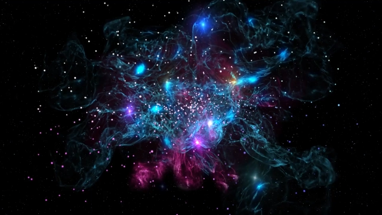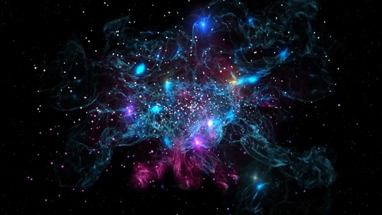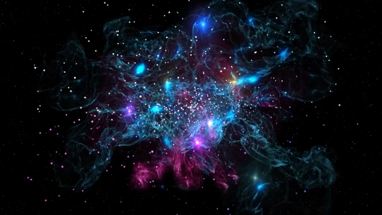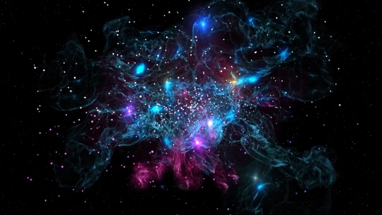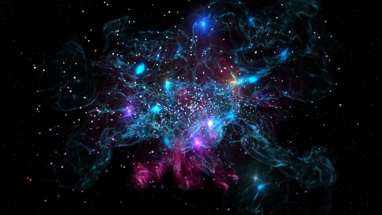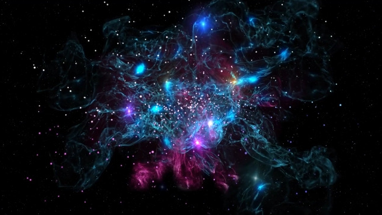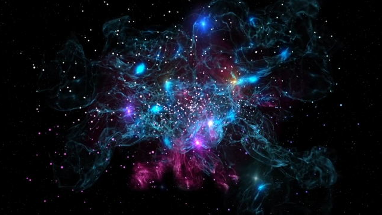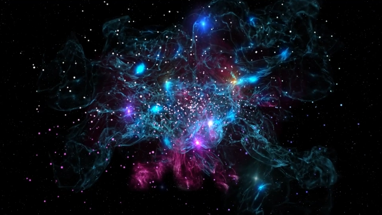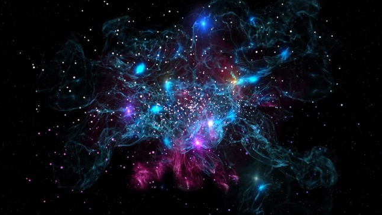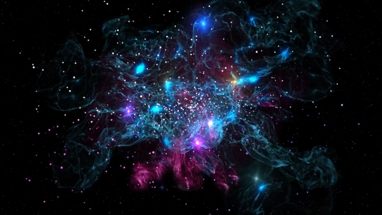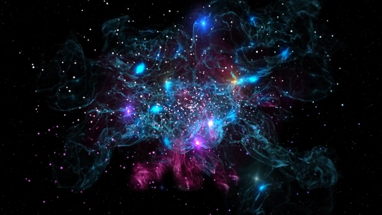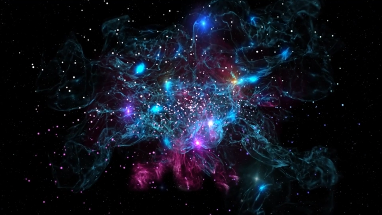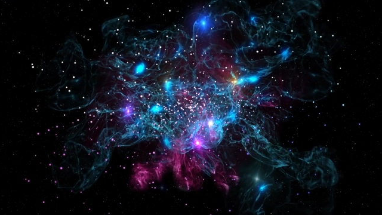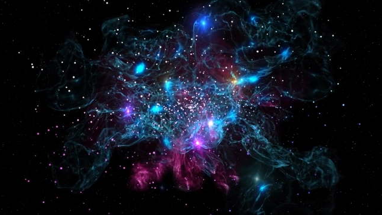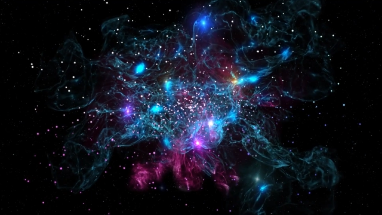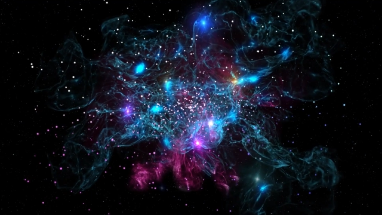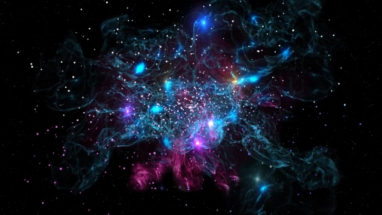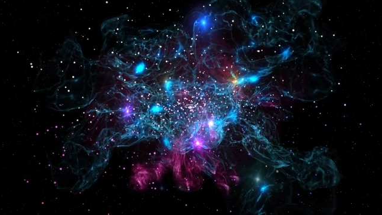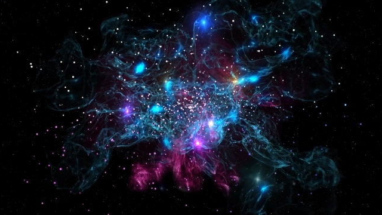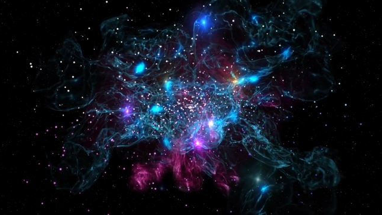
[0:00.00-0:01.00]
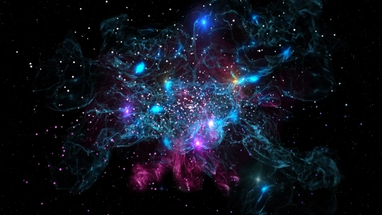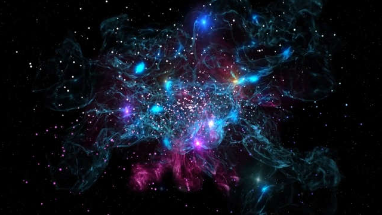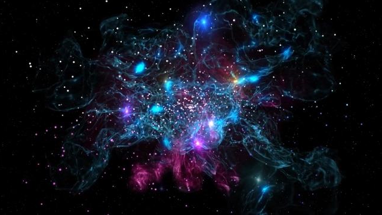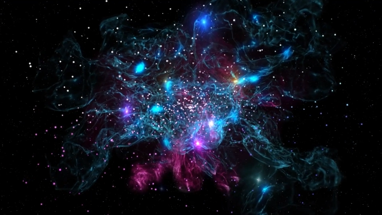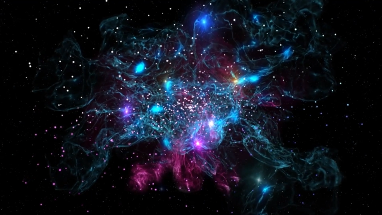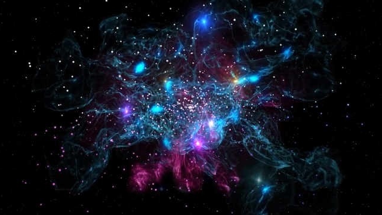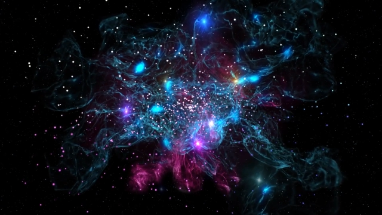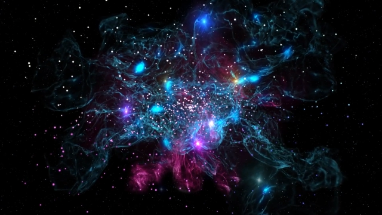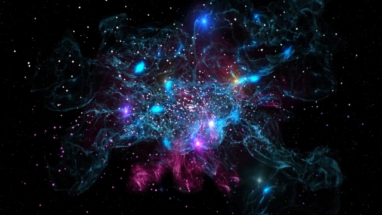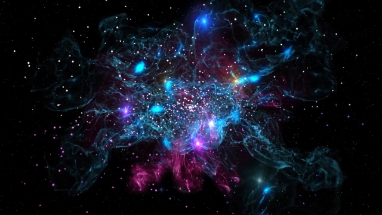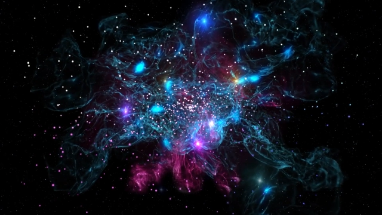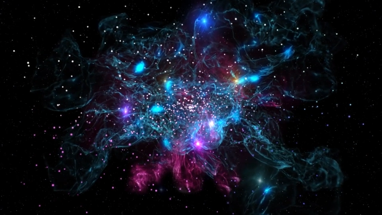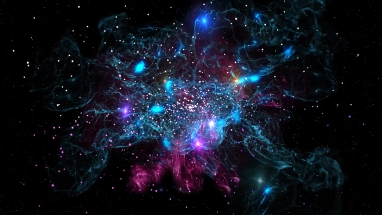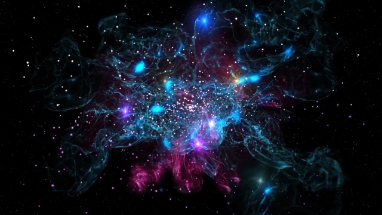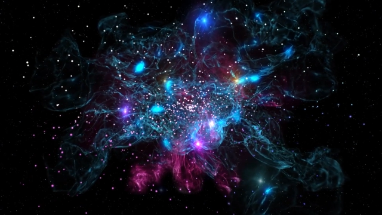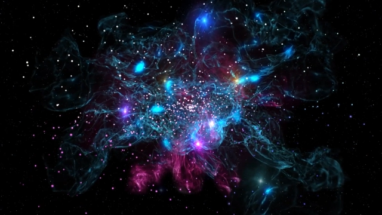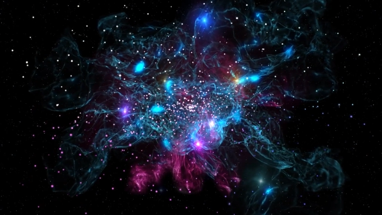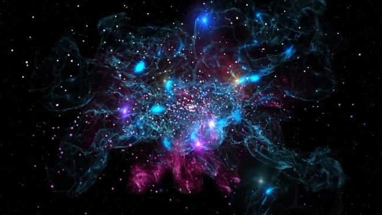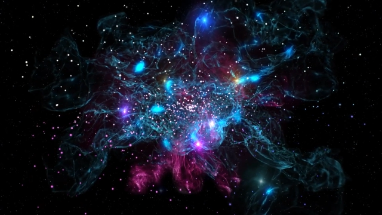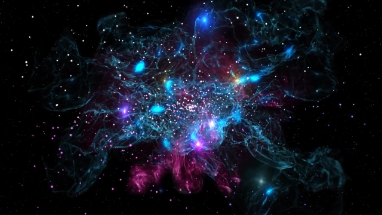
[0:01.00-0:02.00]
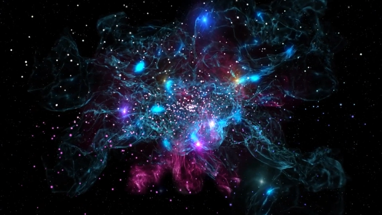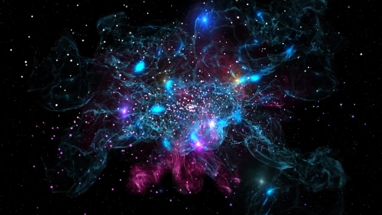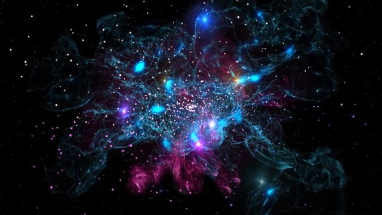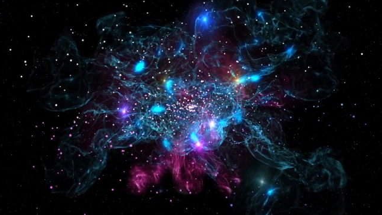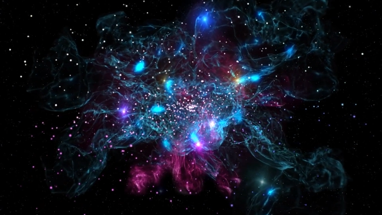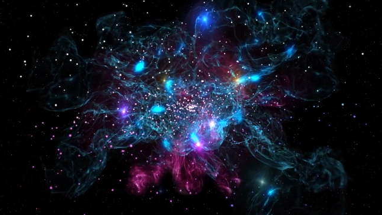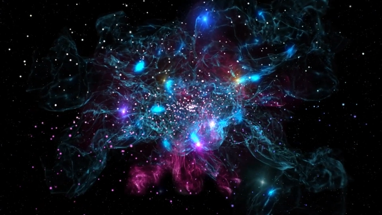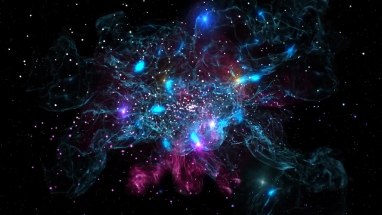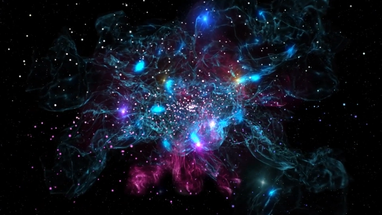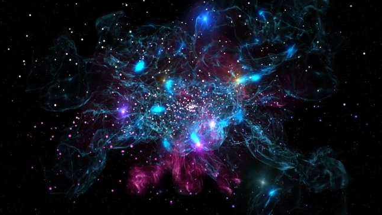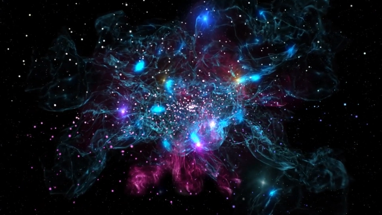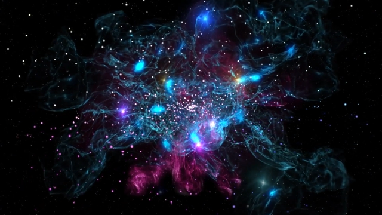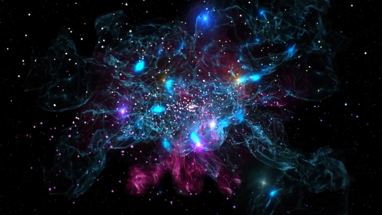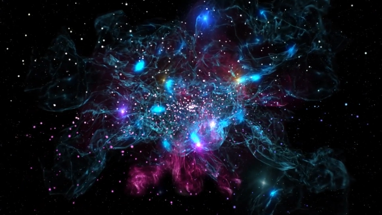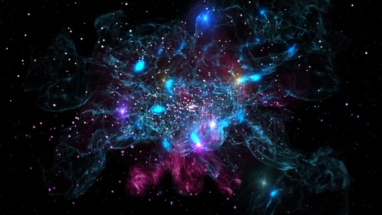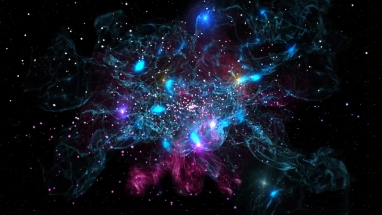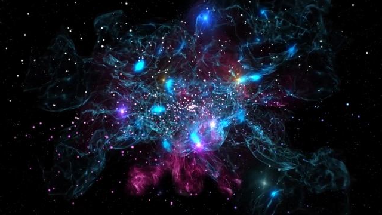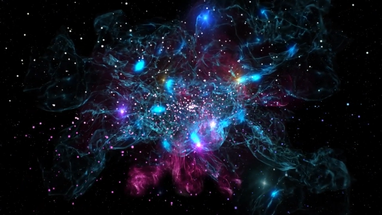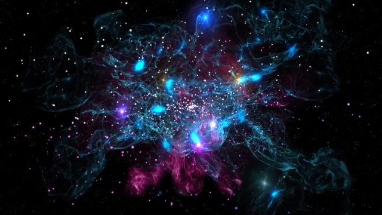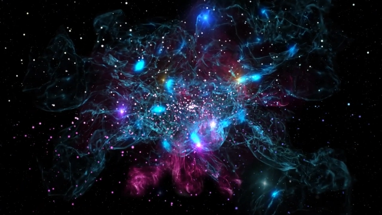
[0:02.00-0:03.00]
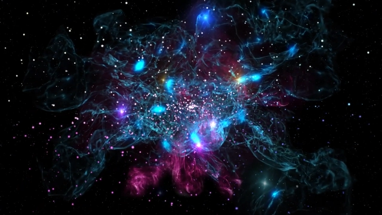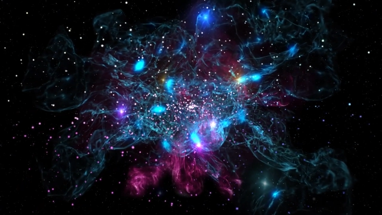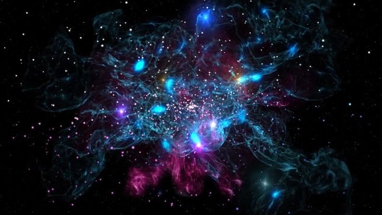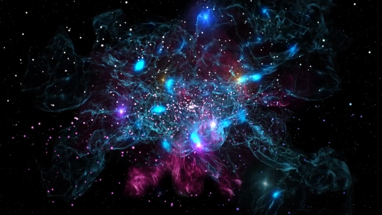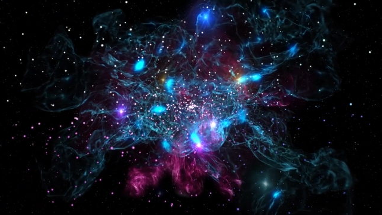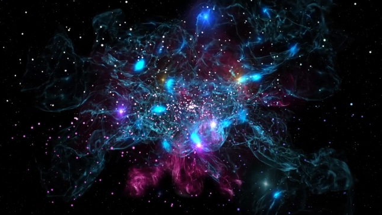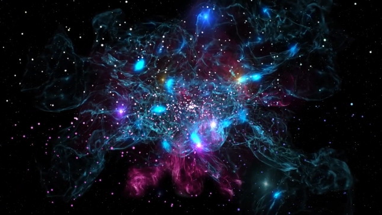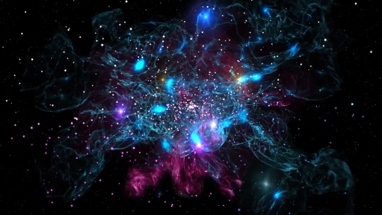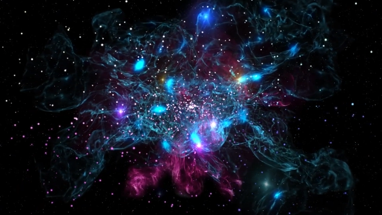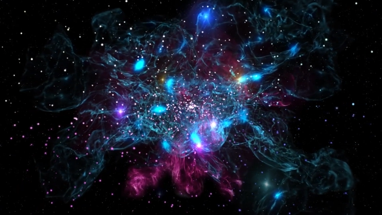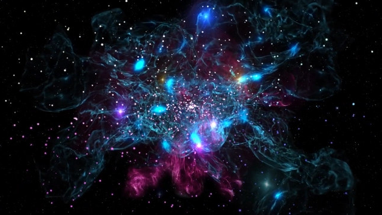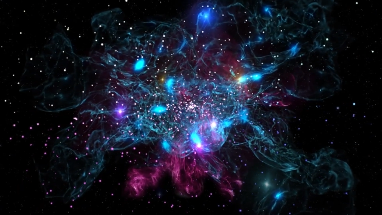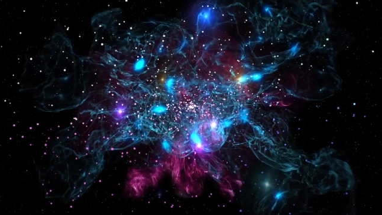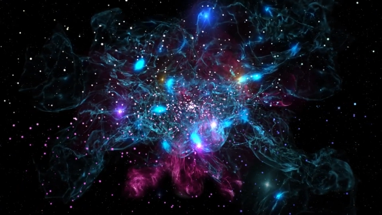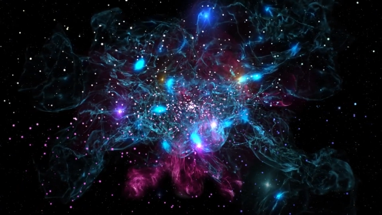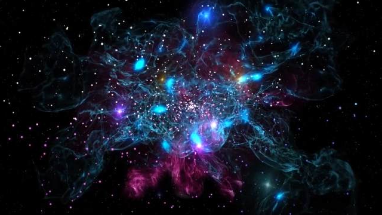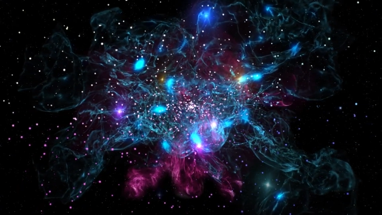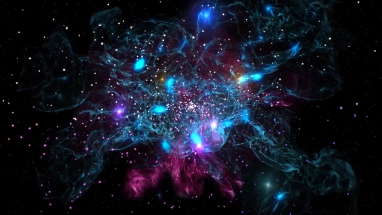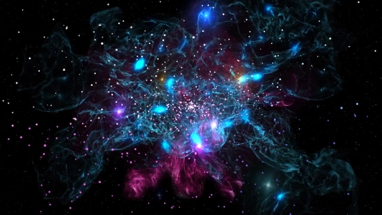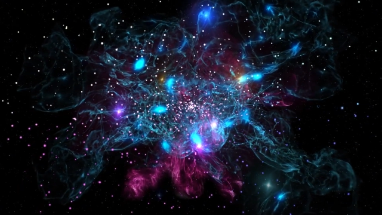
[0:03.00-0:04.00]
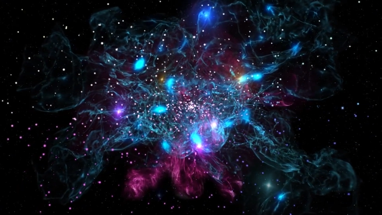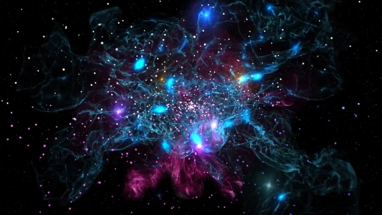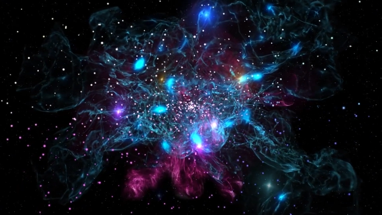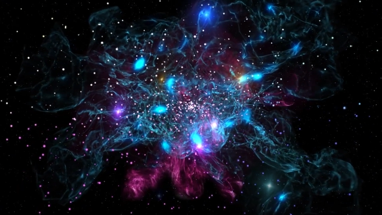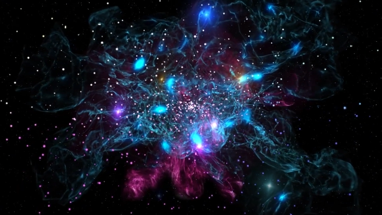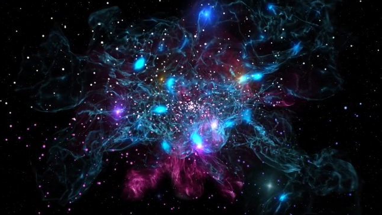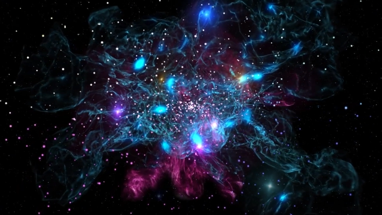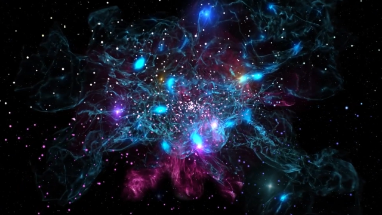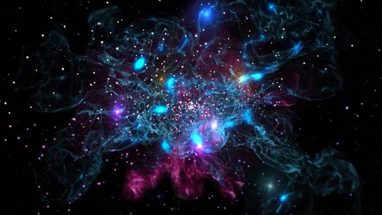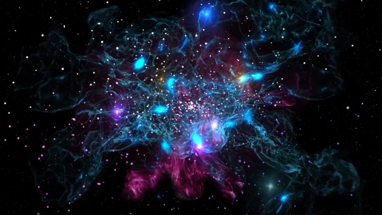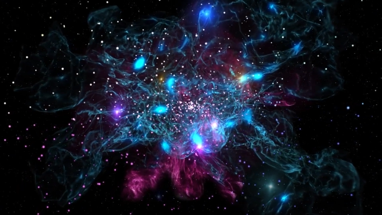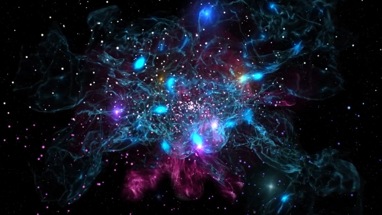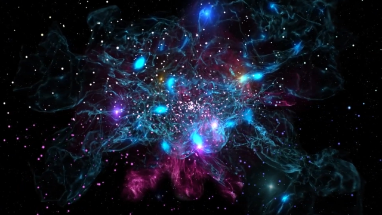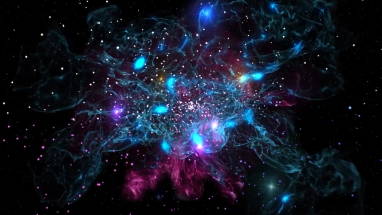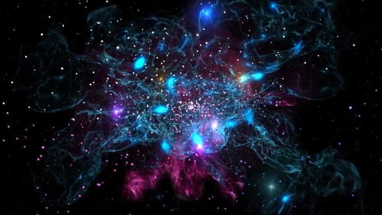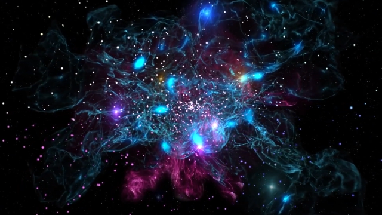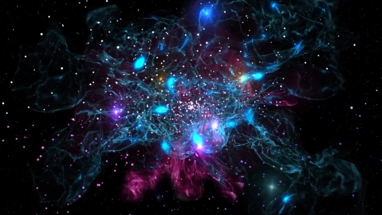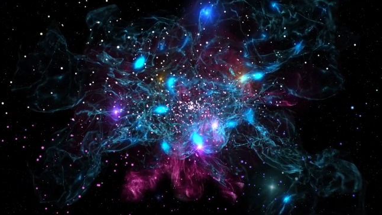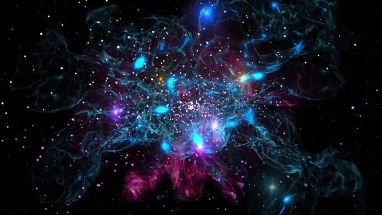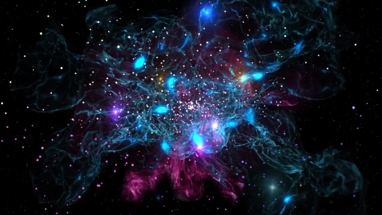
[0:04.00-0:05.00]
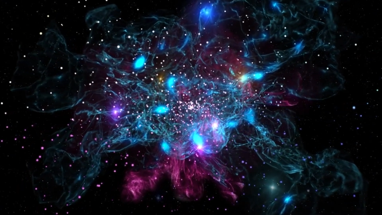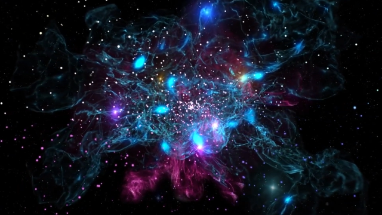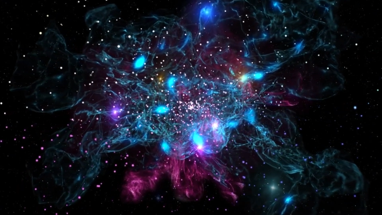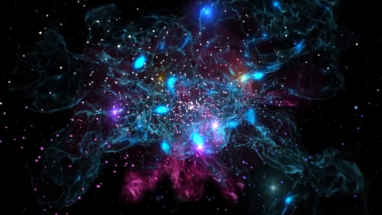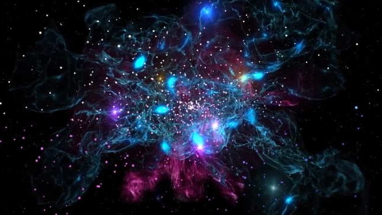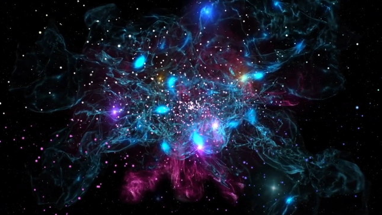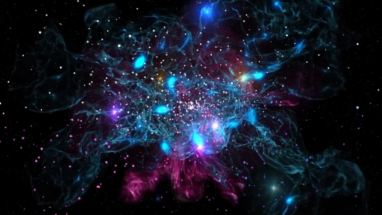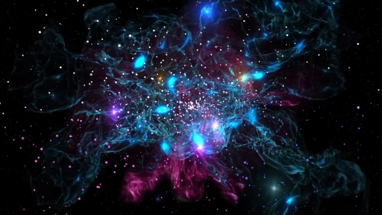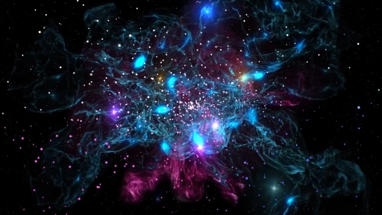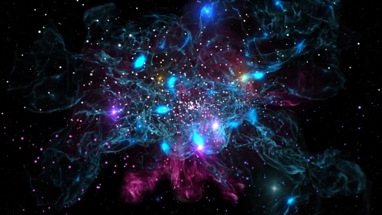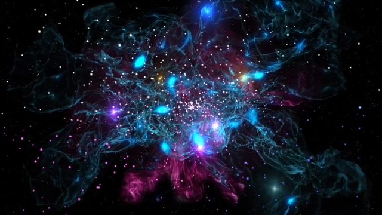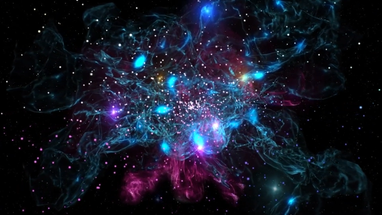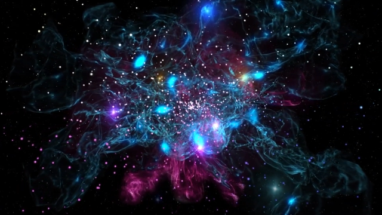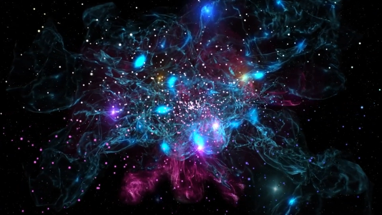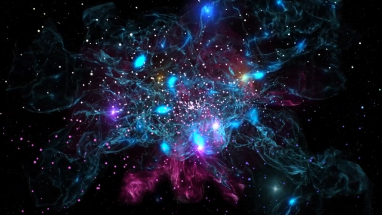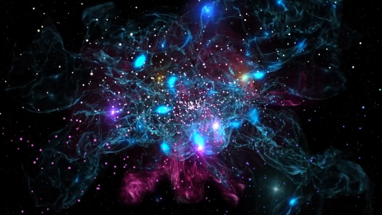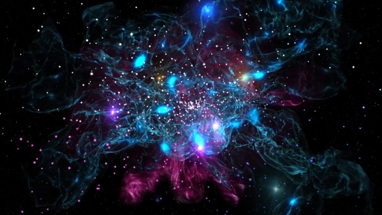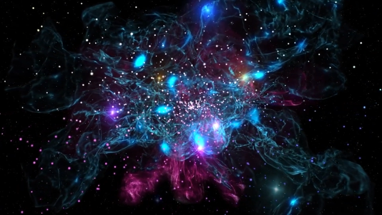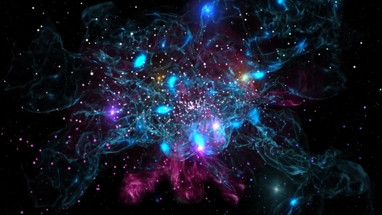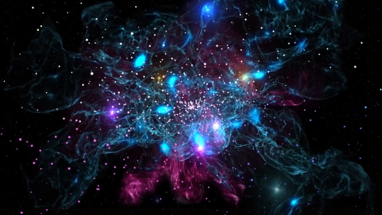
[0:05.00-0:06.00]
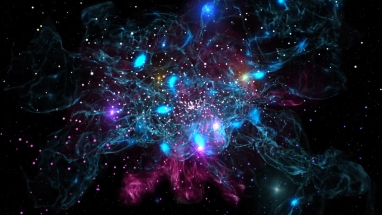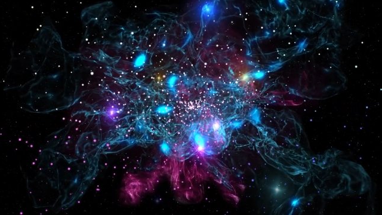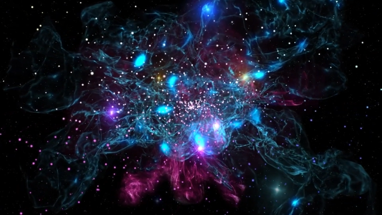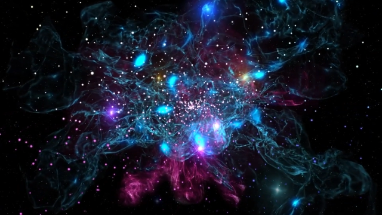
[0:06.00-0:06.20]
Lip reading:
No face is visible, so there are no lips to read.